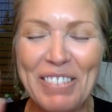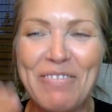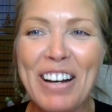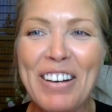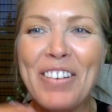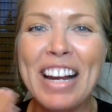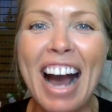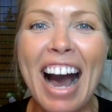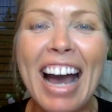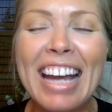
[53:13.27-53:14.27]
but
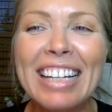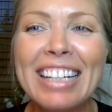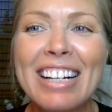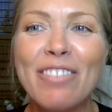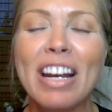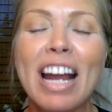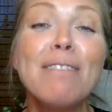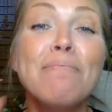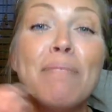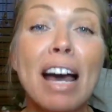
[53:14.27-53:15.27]
when I
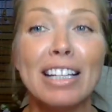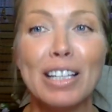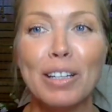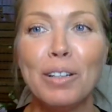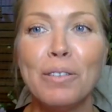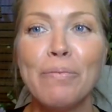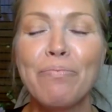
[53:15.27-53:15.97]
met you,